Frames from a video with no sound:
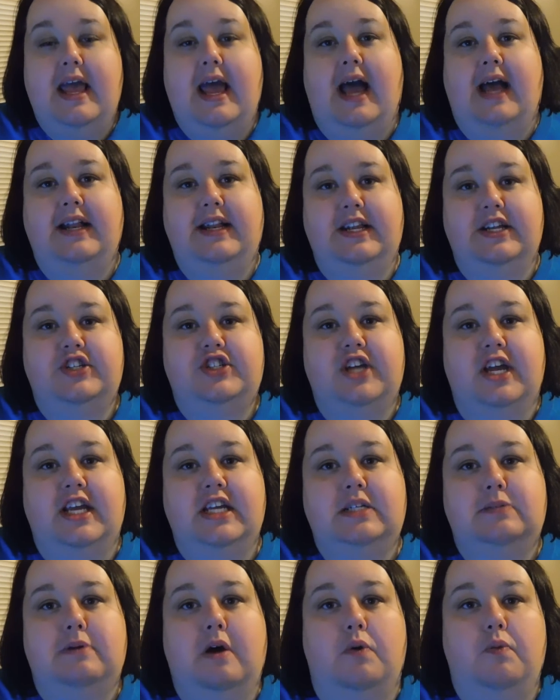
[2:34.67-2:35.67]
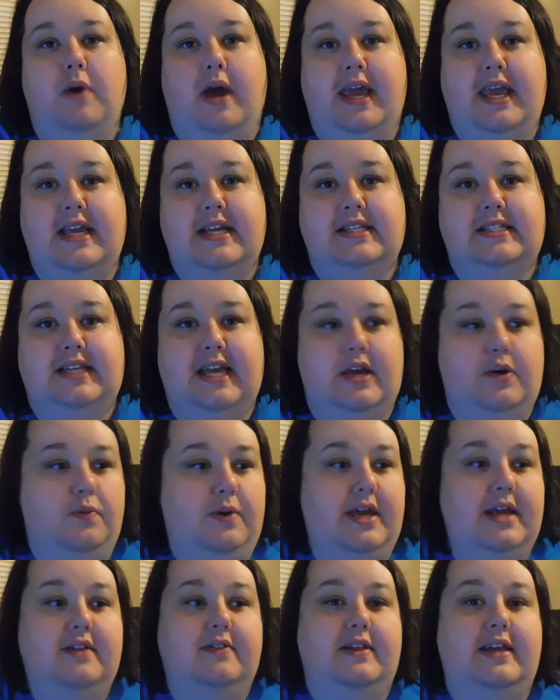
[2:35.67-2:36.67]
I did change my weigh-in date
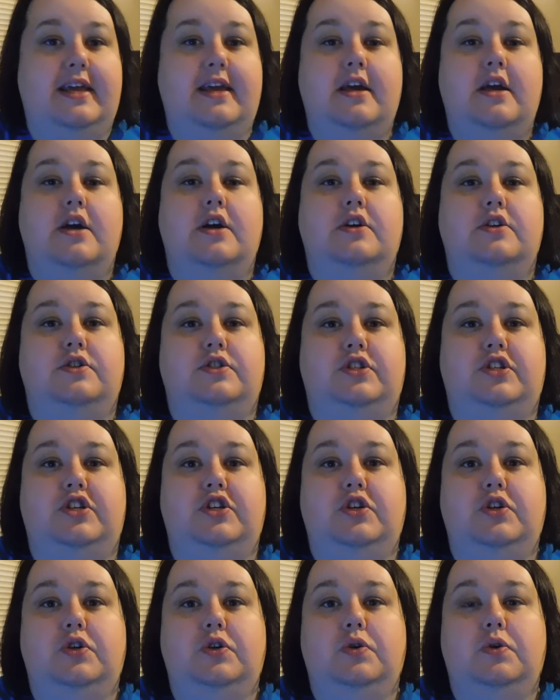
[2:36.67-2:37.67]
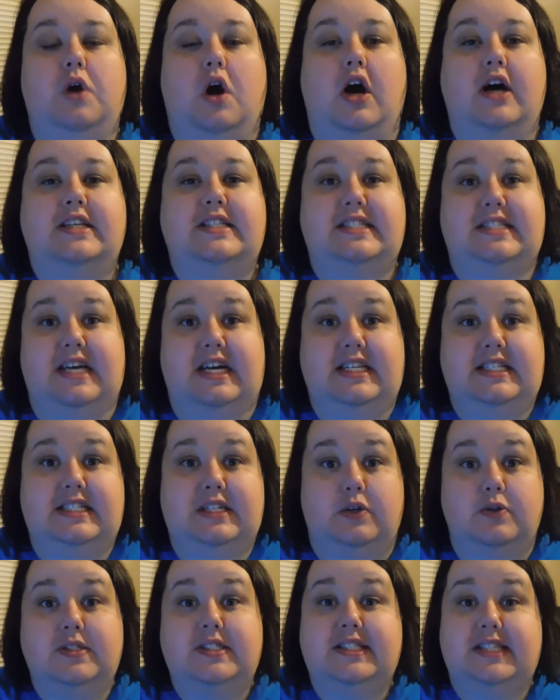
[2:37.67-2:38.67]
weekly to
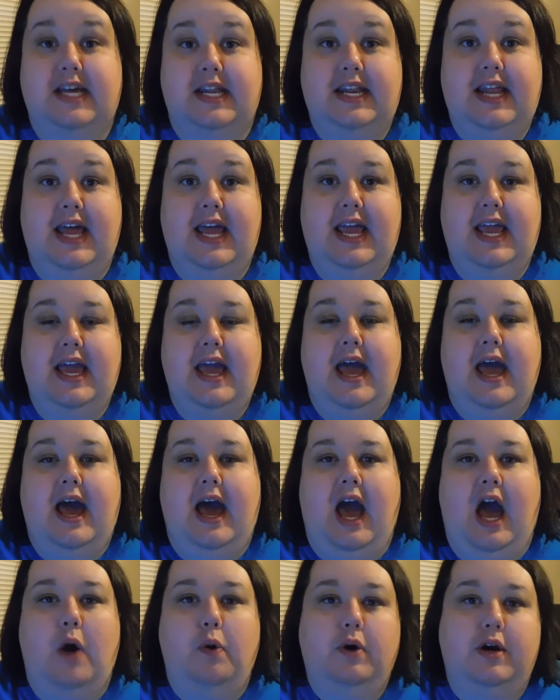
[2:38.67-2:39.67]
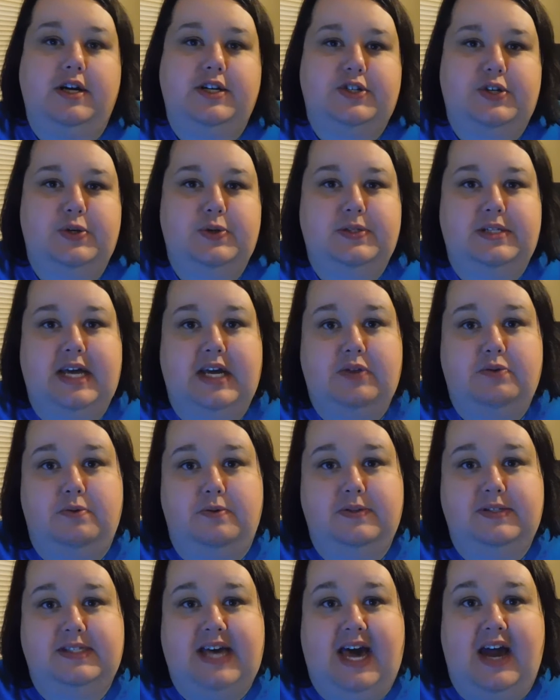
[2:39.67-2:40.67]
on Sunday. I work Tuesday
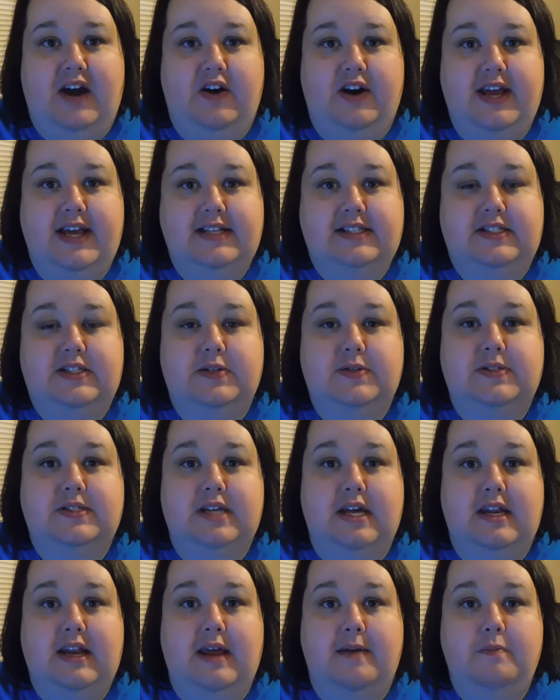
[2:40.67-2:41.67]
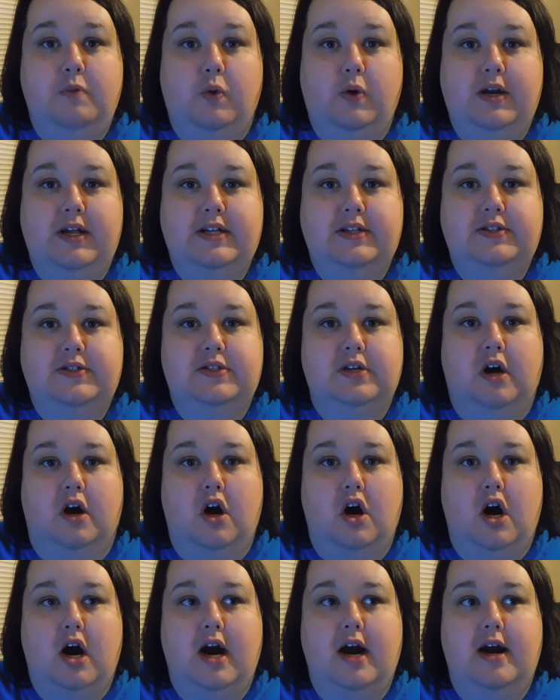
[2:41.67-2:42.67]
through Saturday, so Sunday mornings
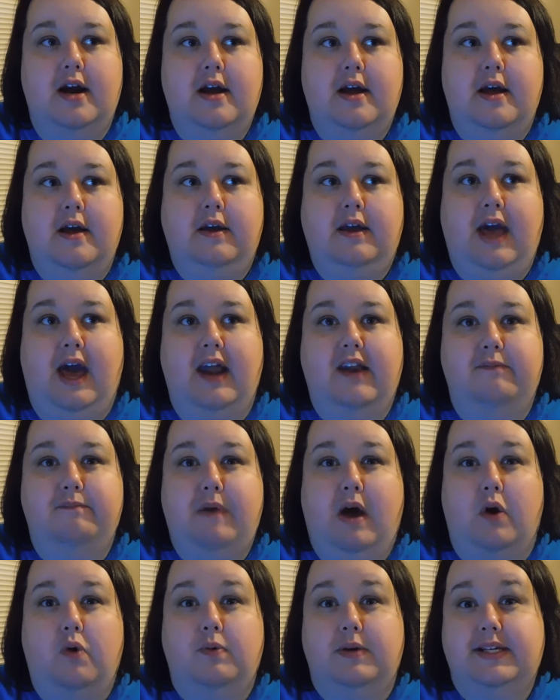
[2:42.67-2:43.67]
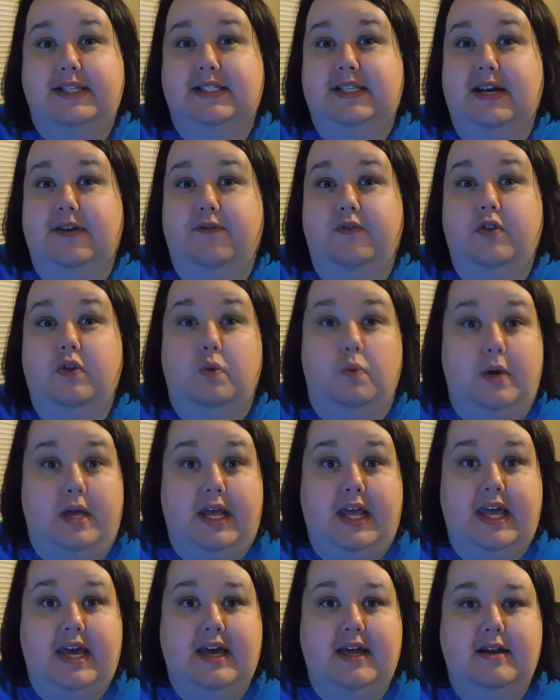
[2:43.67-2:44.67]
are kind of my reset for the
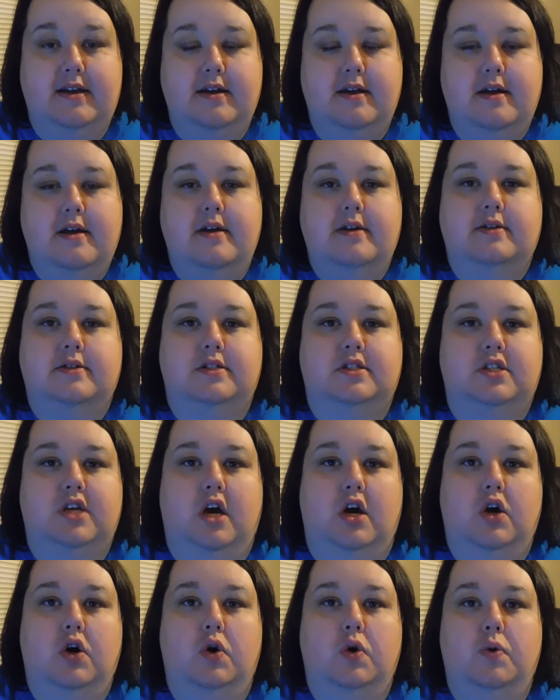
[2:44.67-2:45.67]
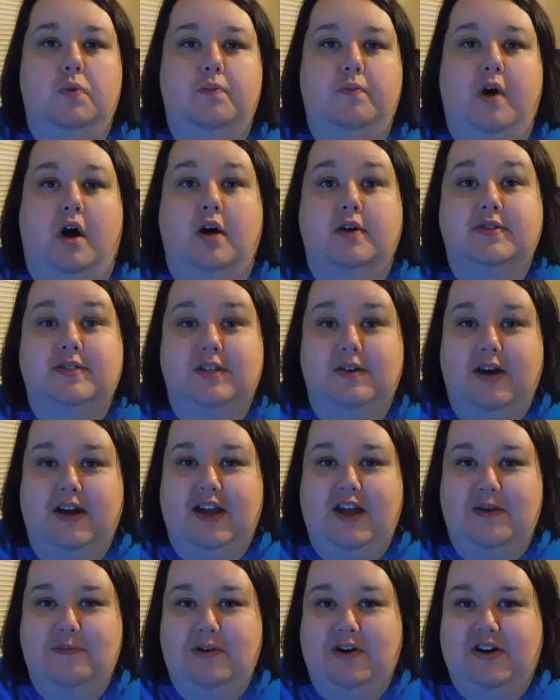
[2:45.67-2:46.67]
weekend. So also I
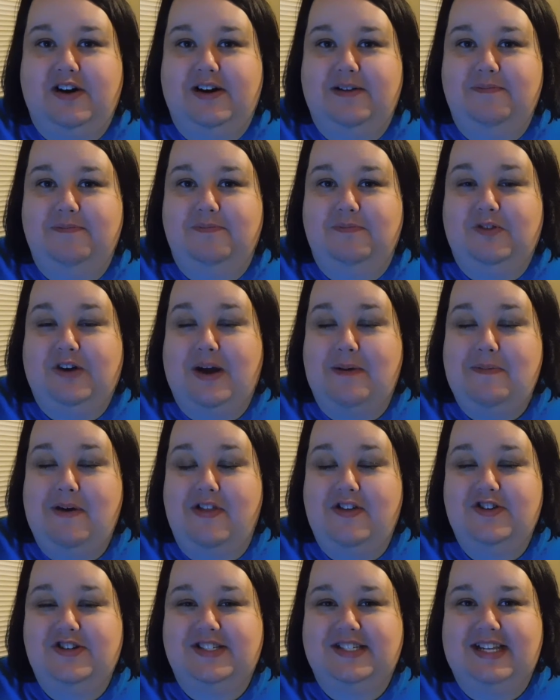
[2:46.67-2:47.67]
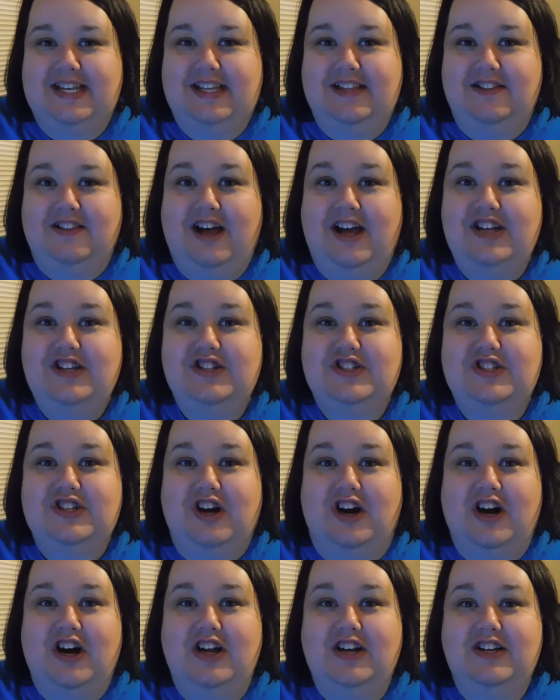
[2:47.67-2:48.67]
go to my grandmother's to eat lunch
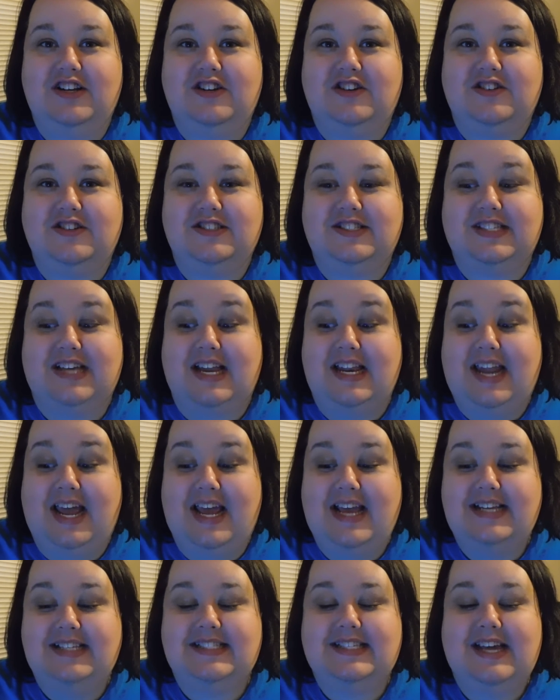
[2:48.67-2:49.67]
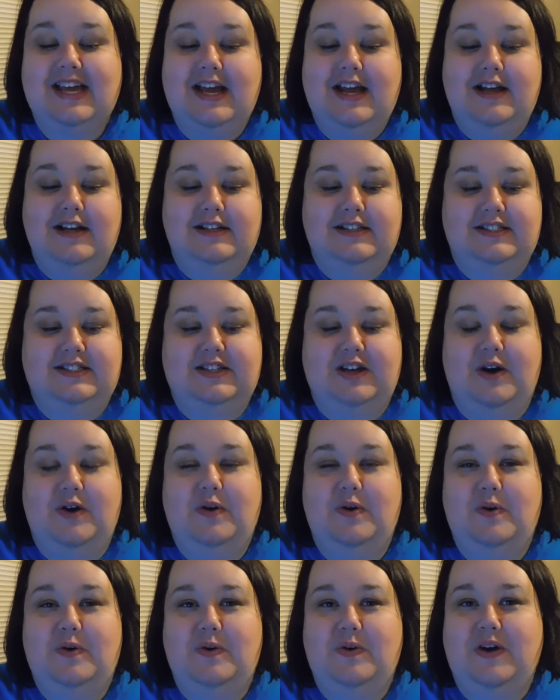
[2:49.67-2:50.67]
on Sundays,
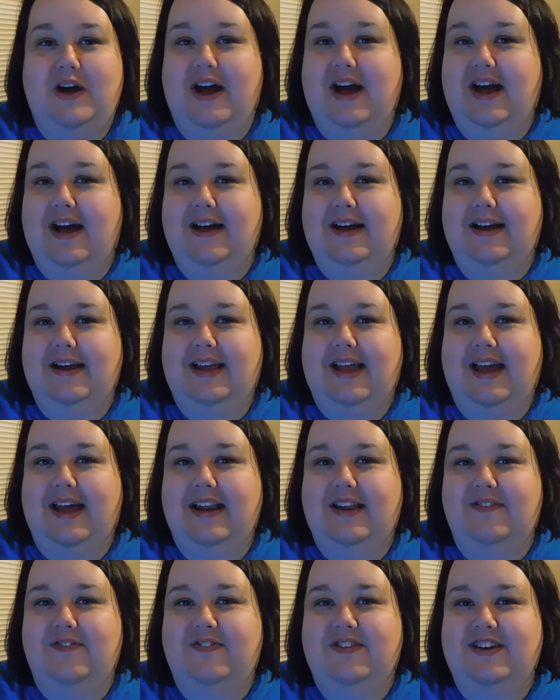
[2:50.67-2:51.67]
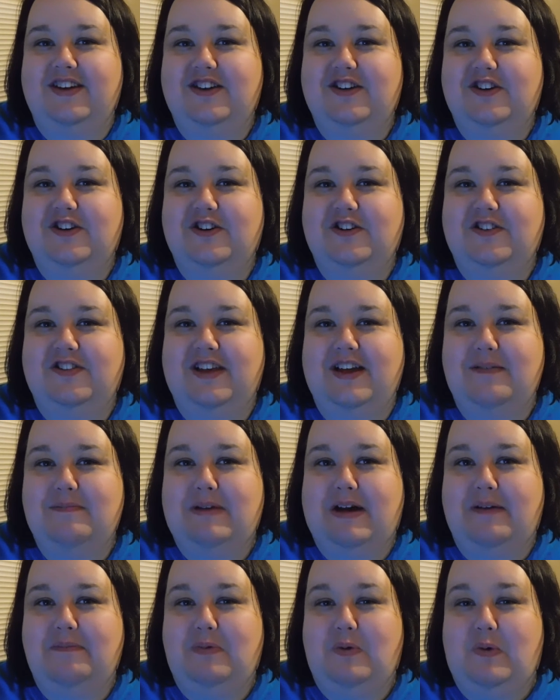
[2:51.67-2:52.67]
so I kind of figured that
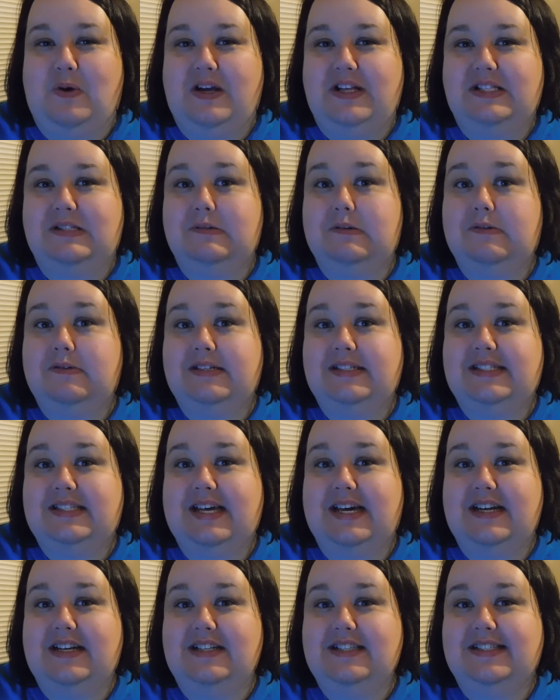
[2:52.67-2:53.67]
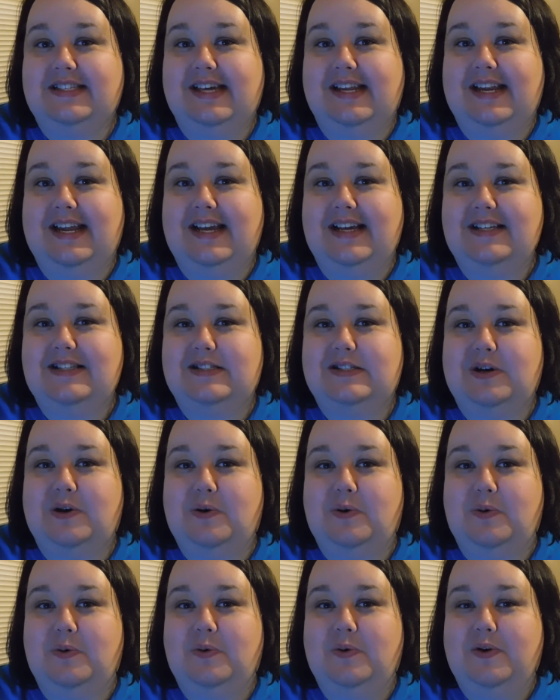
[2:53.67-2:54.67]
my points would reset on Sunday,
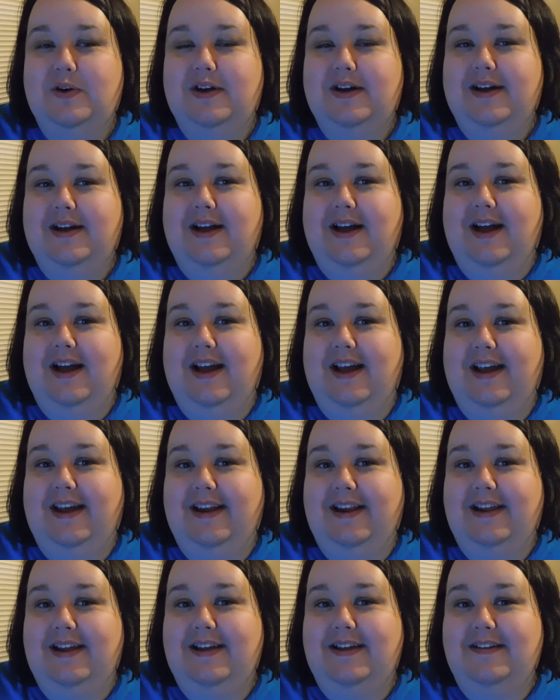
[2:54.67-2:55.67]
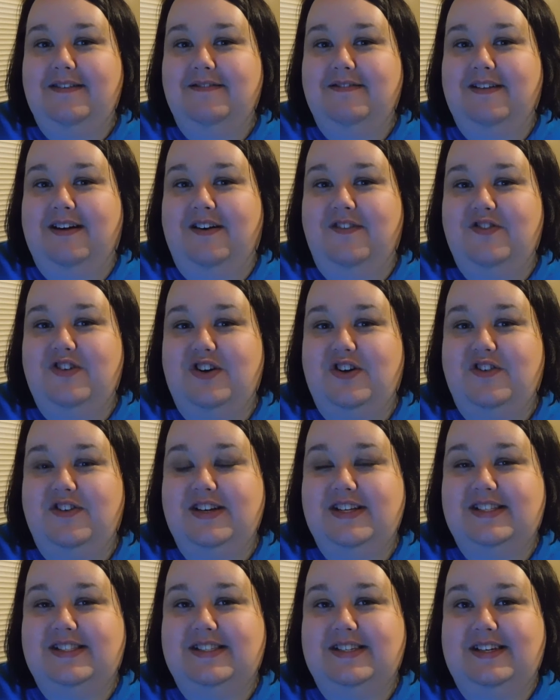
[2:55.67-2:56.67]
so any of the
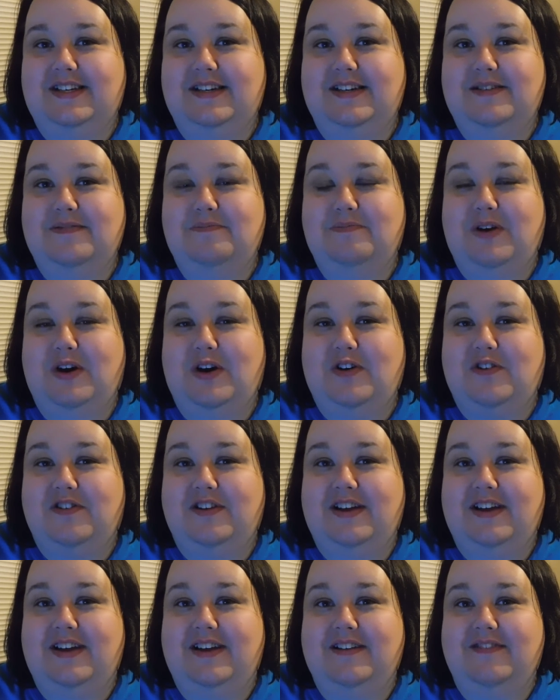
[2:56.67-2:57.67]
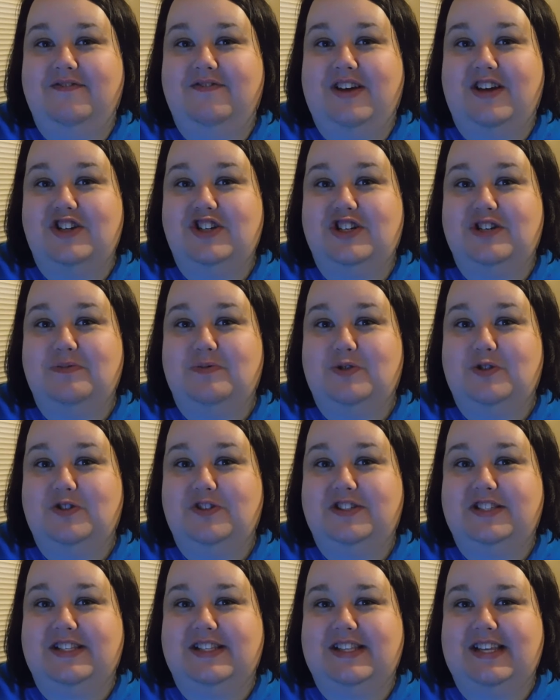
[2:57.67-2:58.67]
greasy and buttery
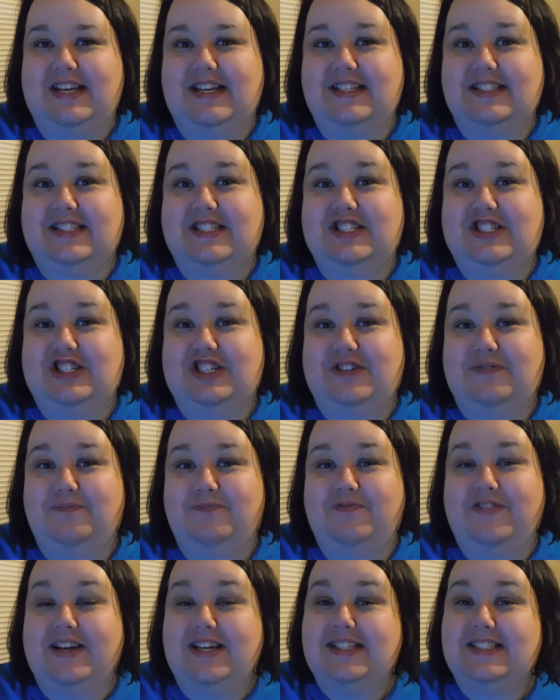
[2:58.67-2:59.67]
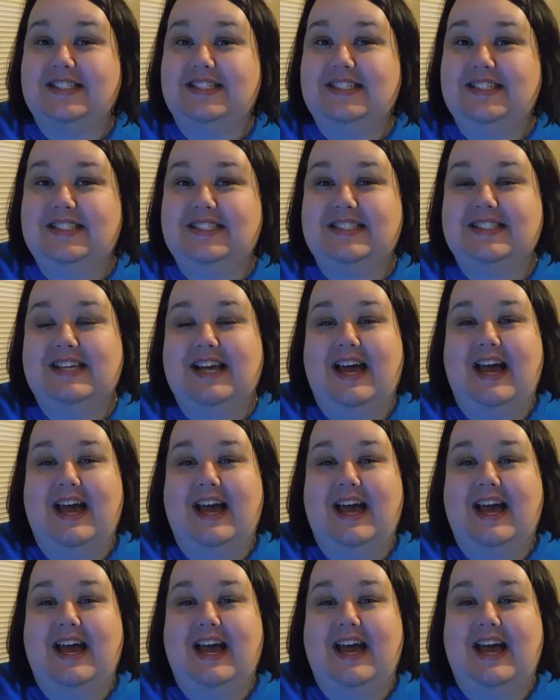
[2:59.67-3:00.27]
vegetables and things that she fixes,